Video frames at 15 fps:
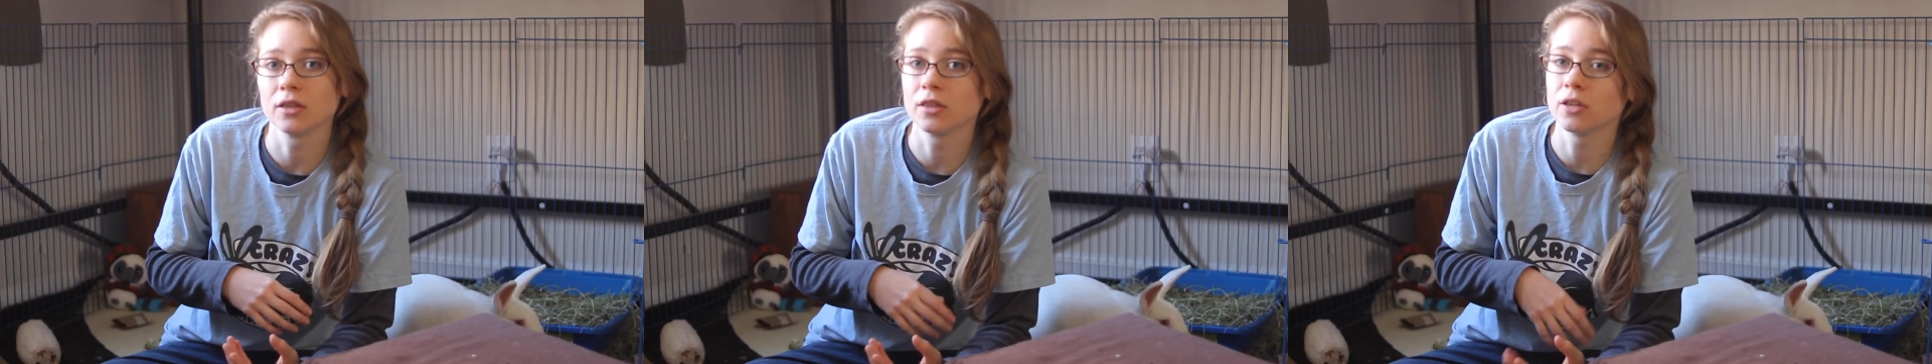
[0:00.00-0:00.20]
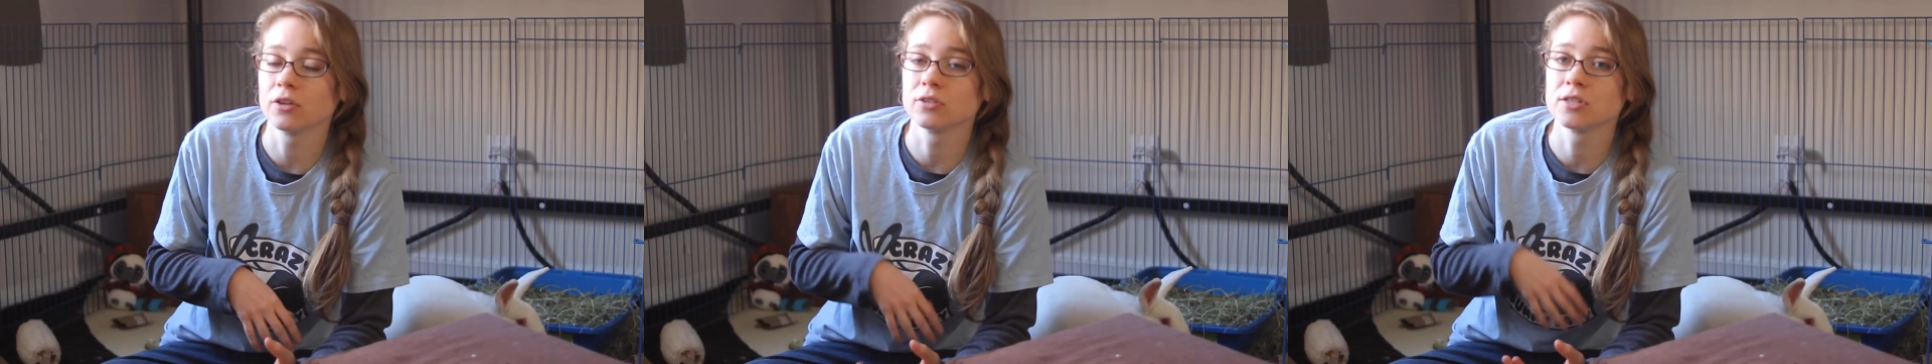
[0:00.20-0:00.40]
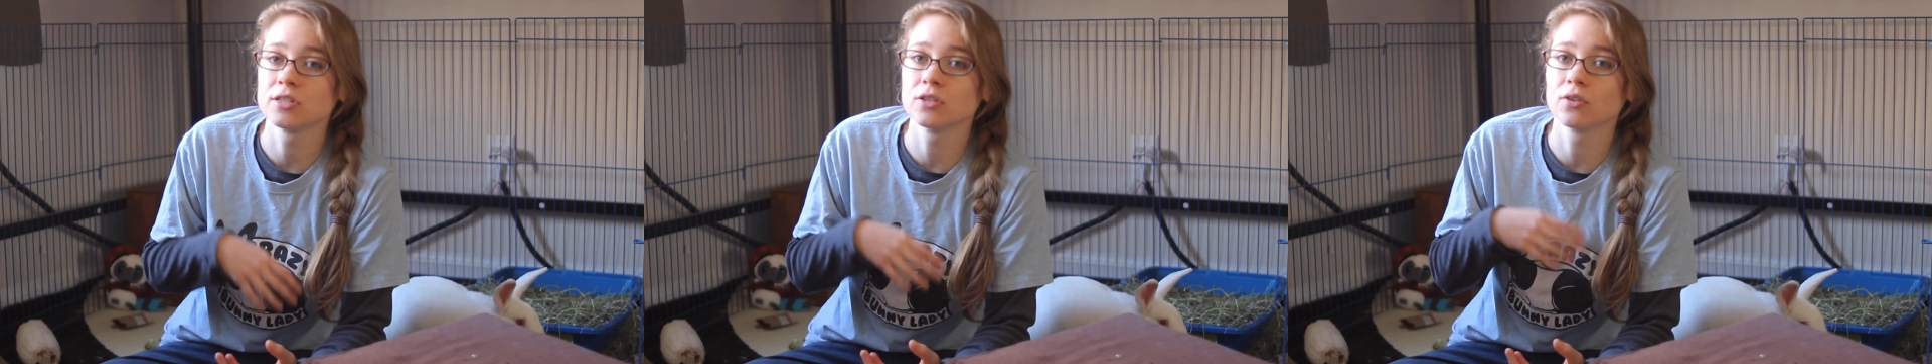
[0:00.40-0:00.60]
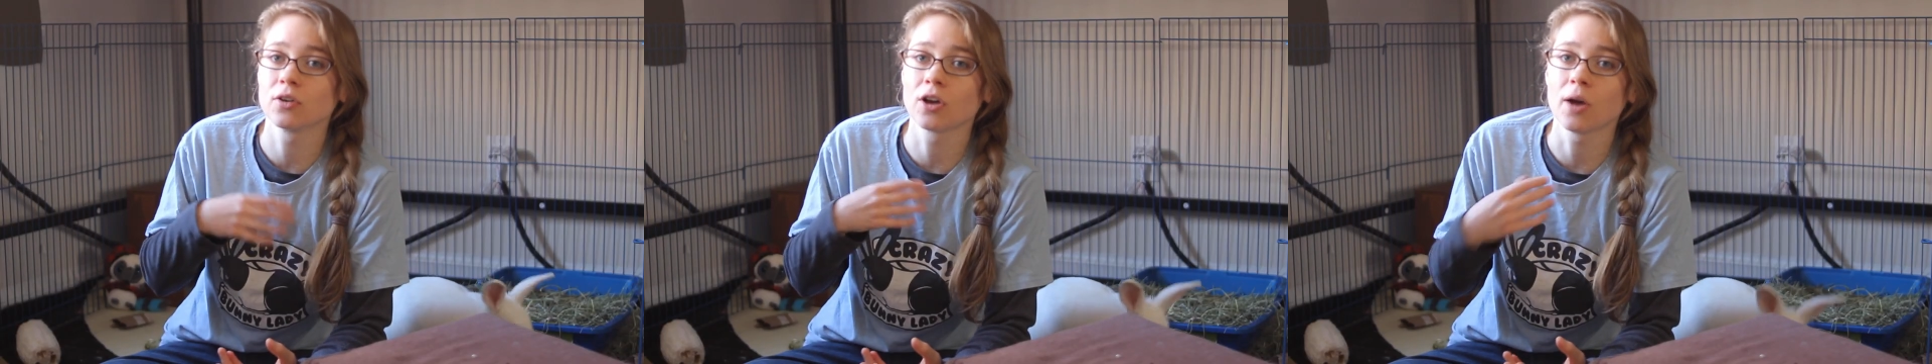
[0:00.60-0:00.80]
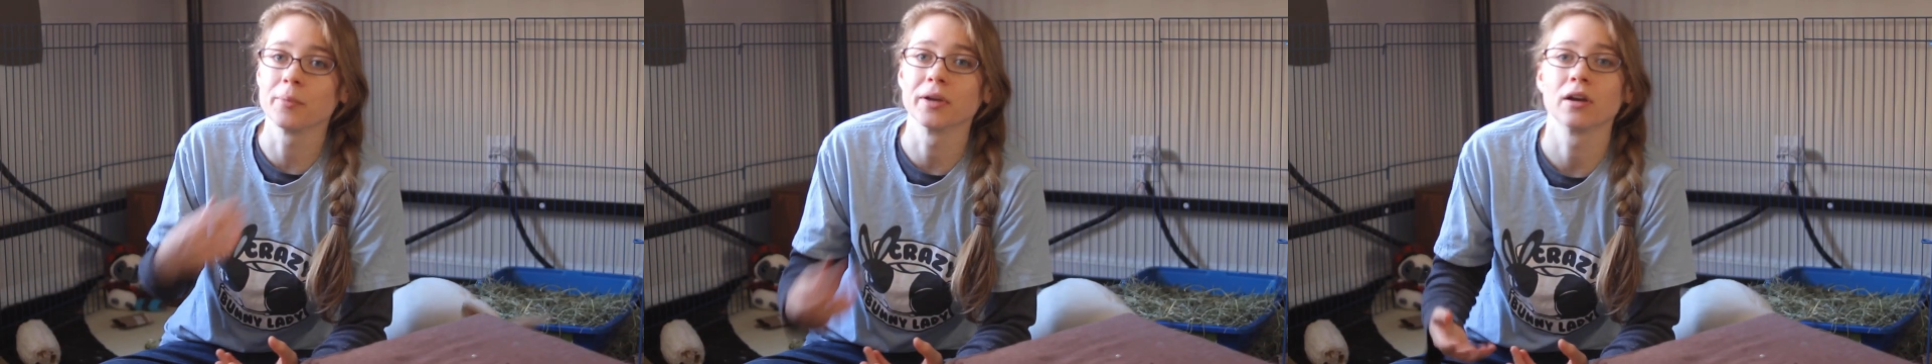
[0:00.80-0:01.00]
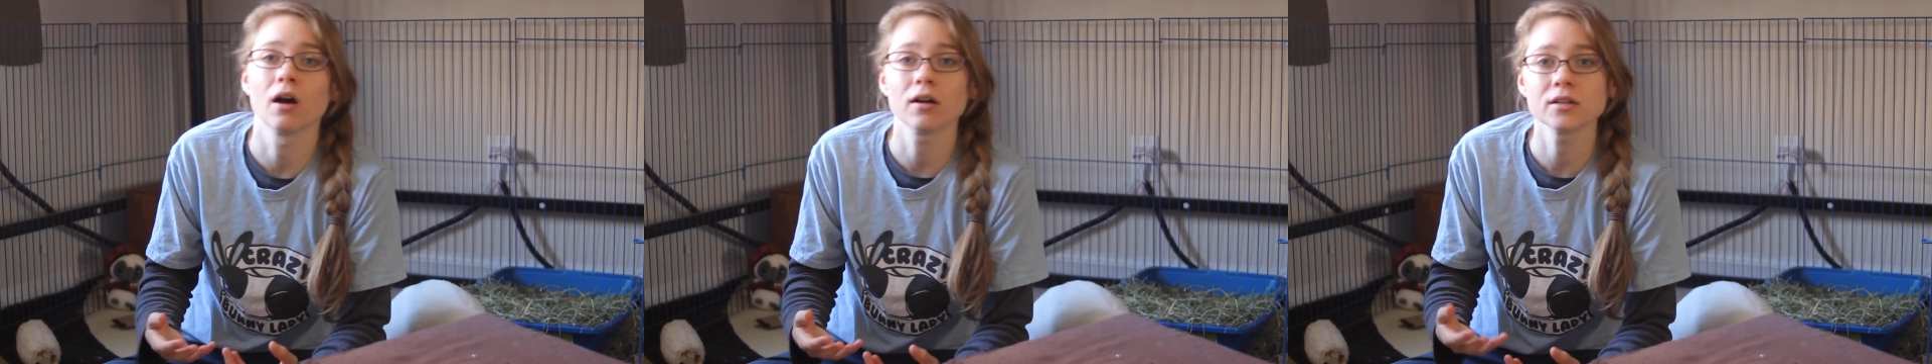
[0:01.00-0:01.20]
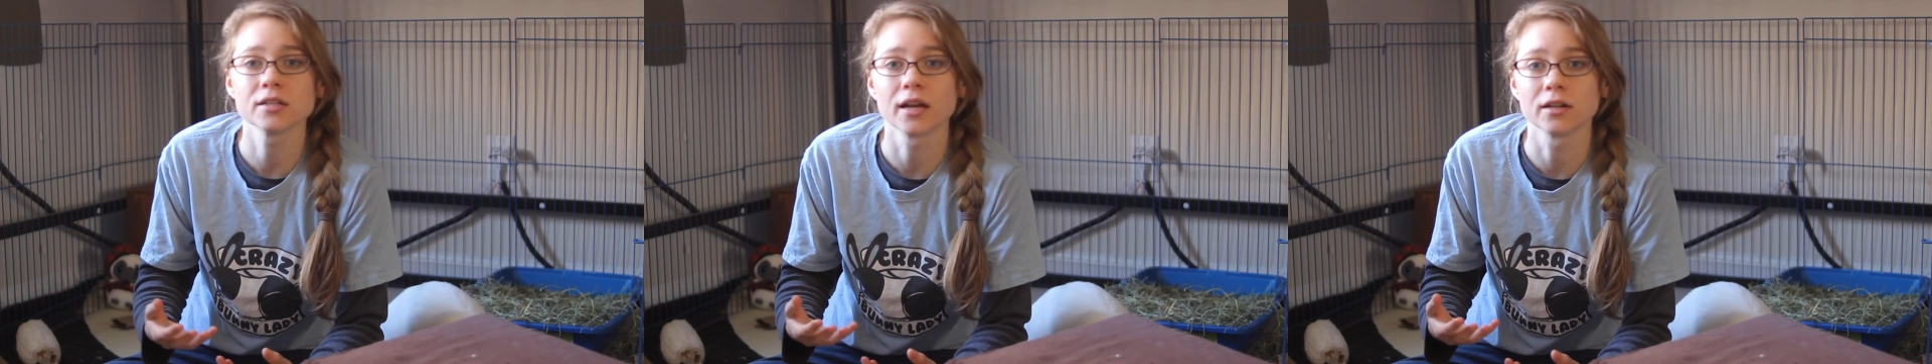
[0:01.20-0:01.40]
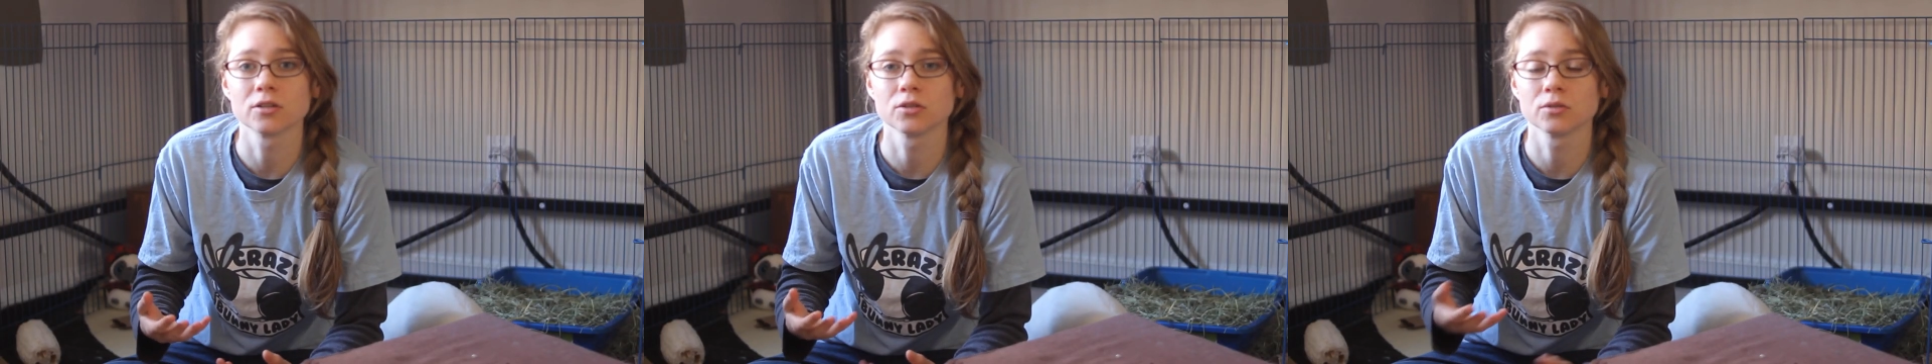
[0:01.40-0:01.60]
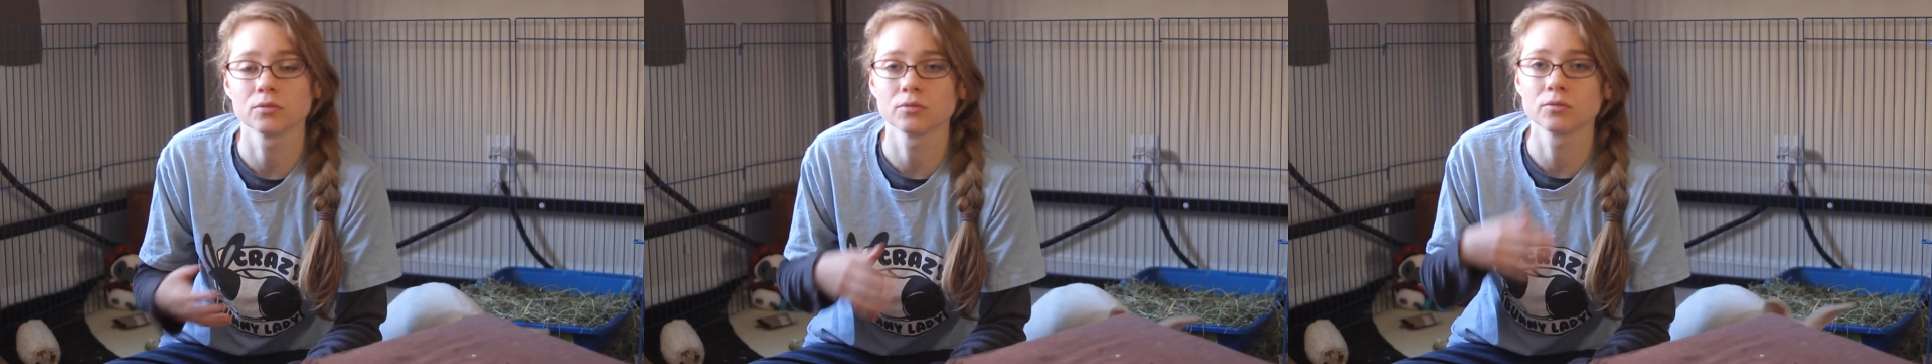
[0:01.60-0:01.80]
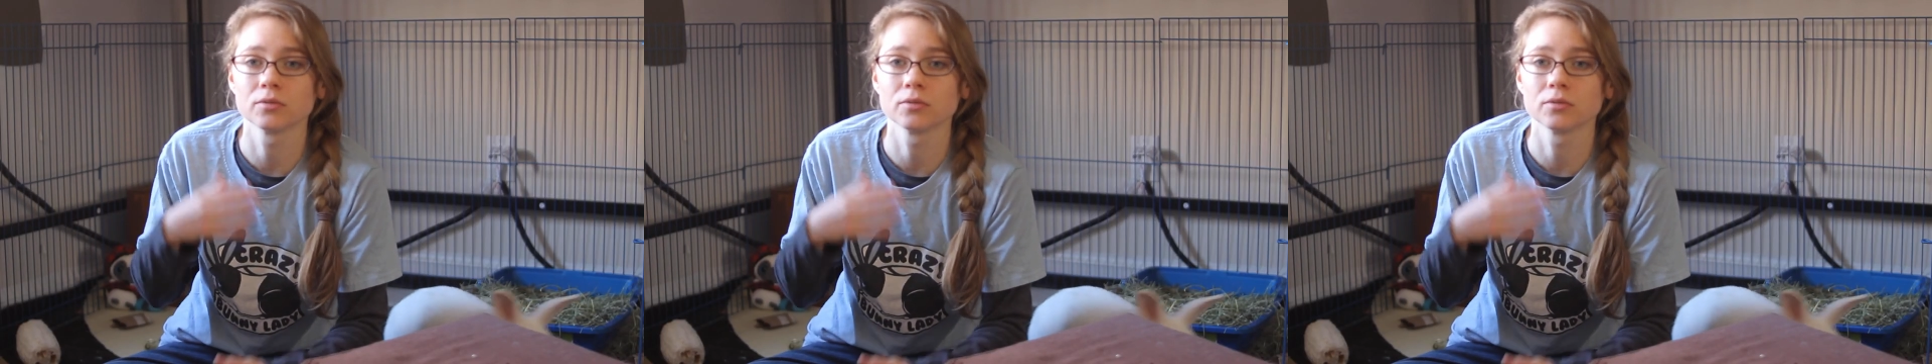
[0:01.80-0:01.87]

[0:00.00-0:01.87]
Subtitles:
they still come in contact,